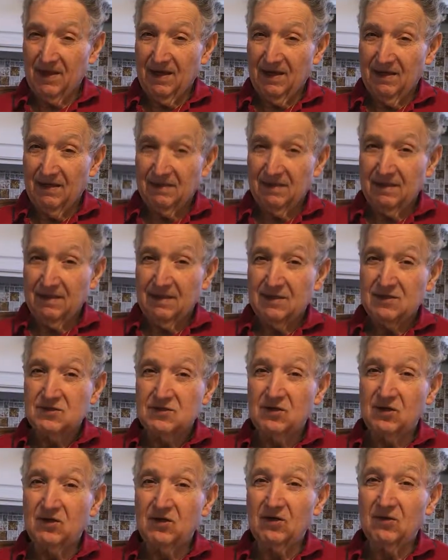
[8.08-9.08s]
Yeah.
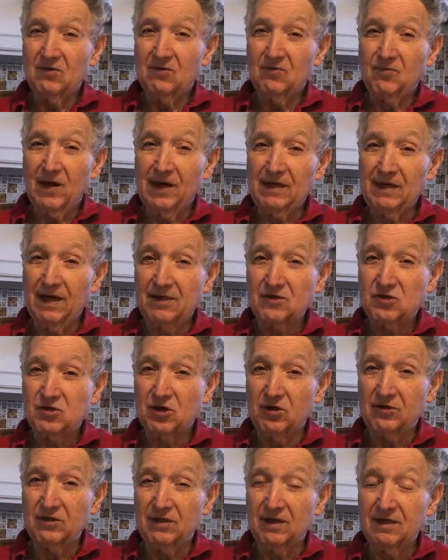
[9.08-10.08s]
So while I
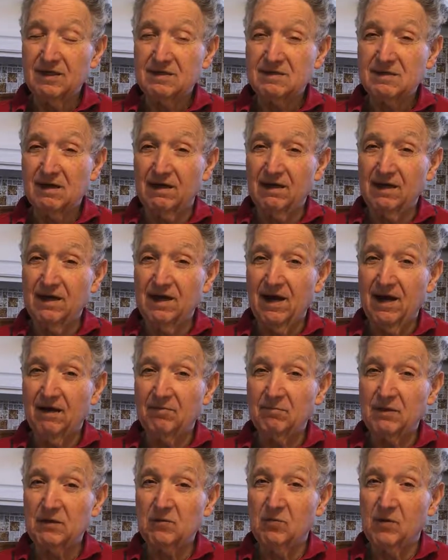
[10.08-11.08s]
joined the Israeli
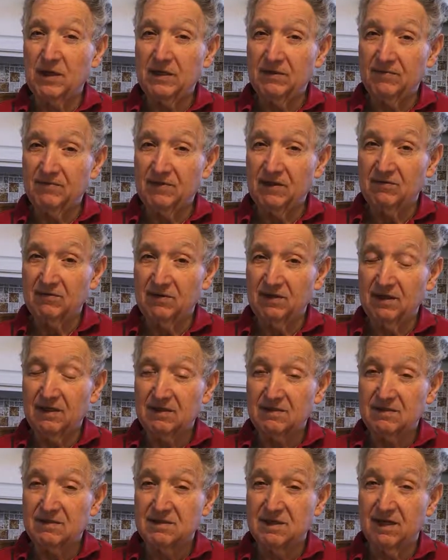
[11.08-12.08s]
army, one of the
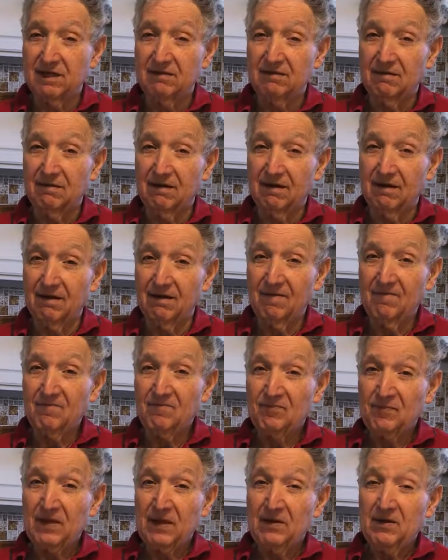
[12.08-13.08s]
things that
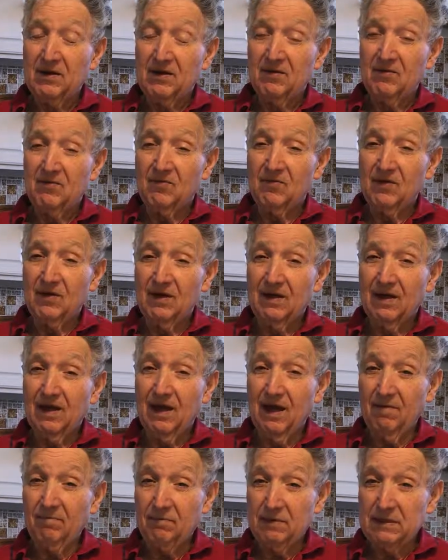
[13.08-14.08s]

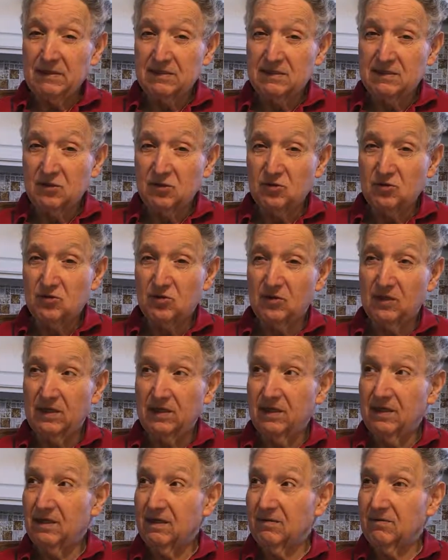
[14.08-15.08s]
happens
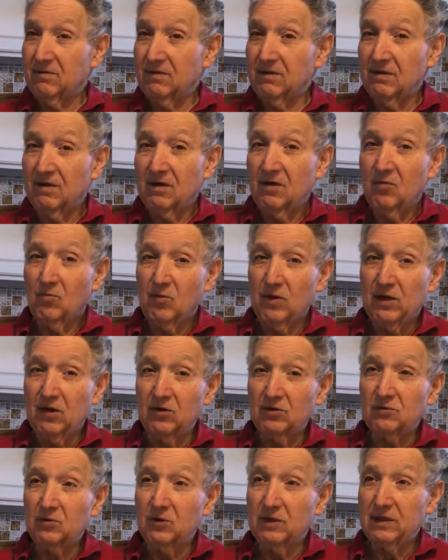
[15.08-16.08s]
usually, we
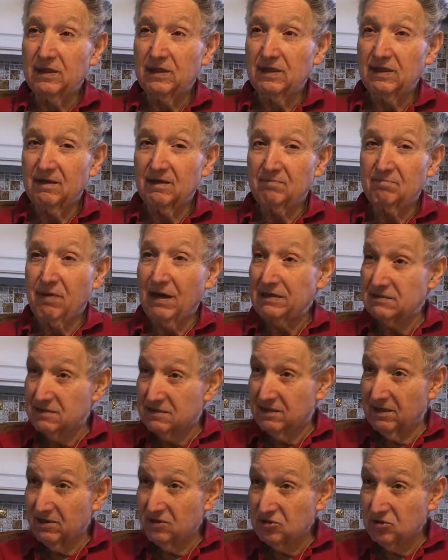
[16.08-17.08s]
go to a bus
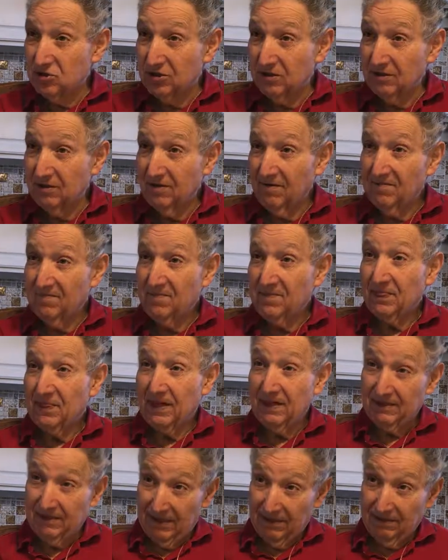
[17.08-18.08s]
station
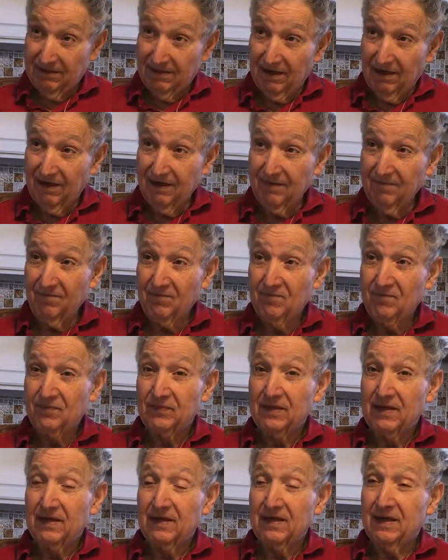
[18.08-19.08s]
at that time,
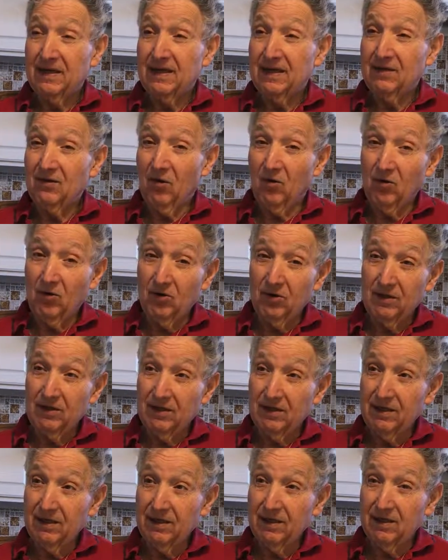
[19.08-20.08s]
and all
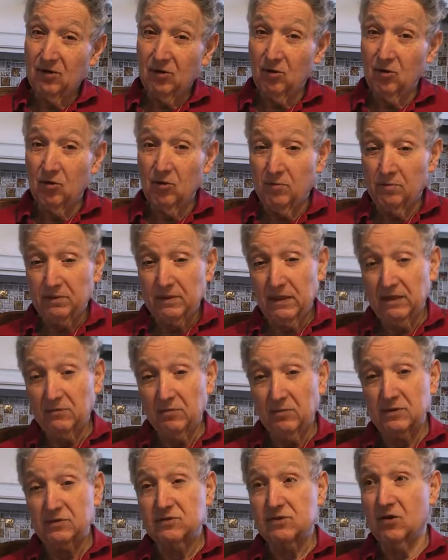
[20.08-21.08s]
the group
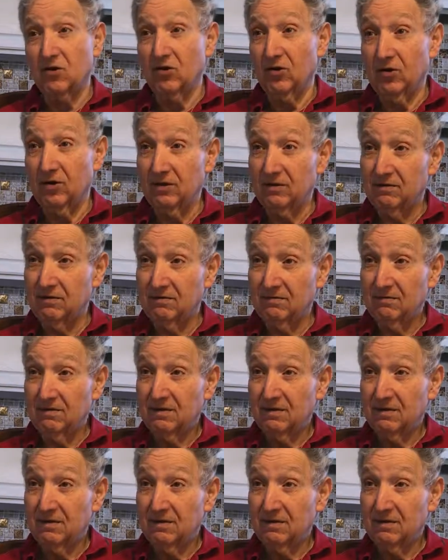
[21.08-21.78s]
that was called